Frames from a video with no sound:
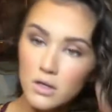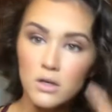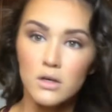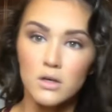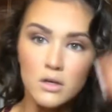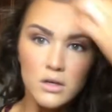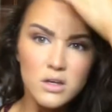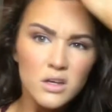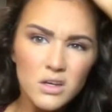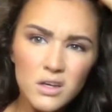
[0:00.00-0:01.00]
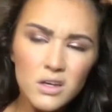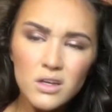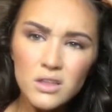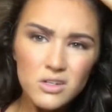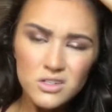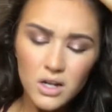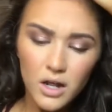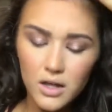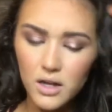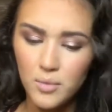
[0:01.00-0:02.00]
there's
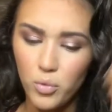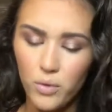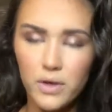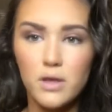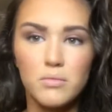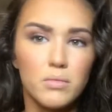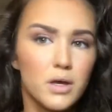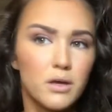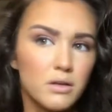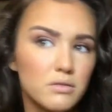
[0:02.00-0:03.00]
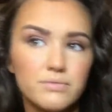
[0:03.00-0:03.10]
not any point, but